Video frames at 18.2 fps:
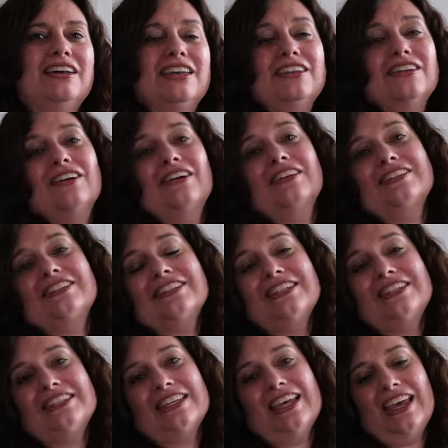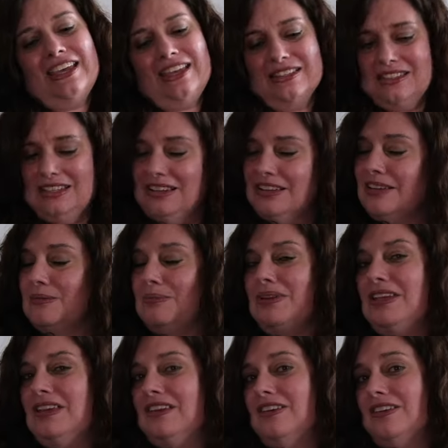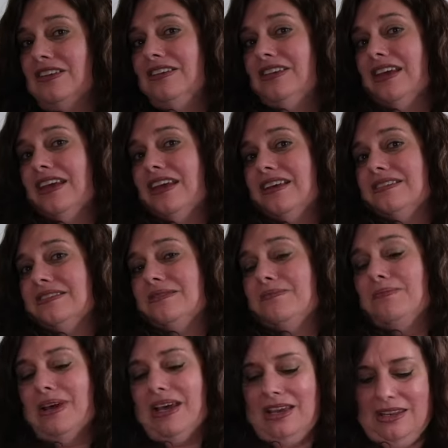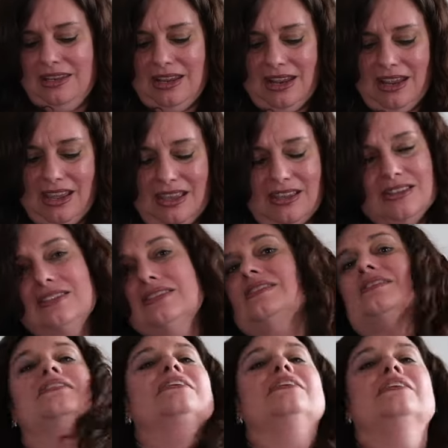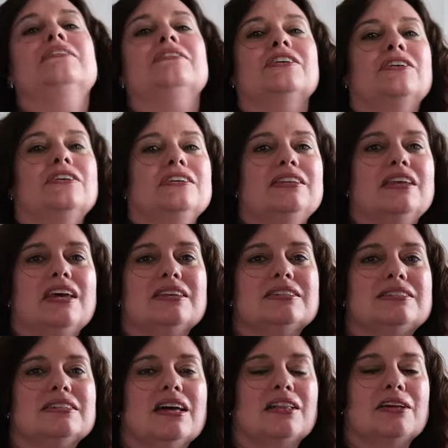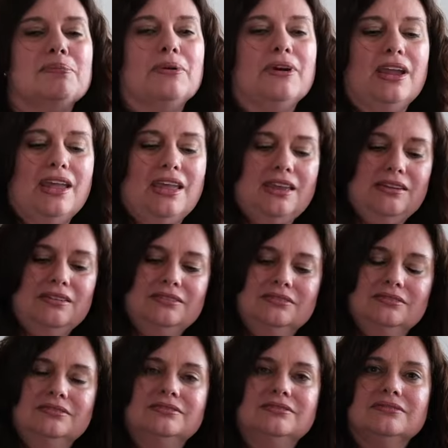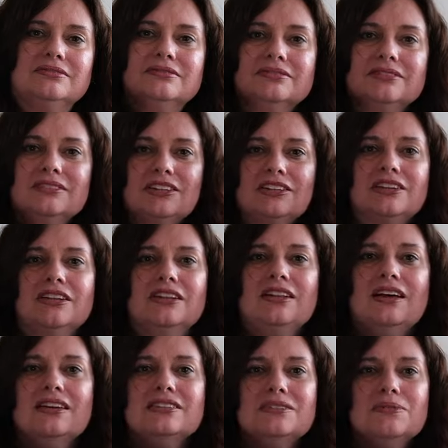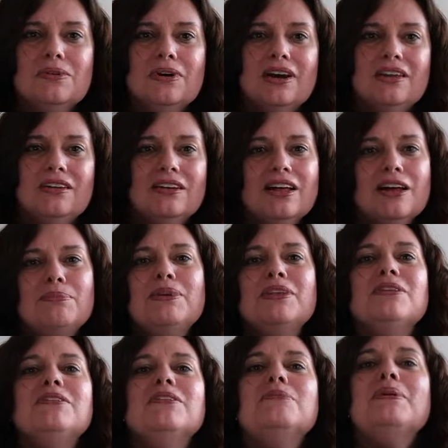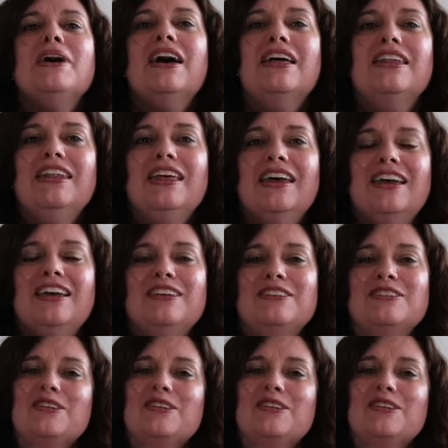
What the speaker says: can honestly say it's gonna be good days and bad days. Good days celebrate. Good glass of wine will help you through the bad days.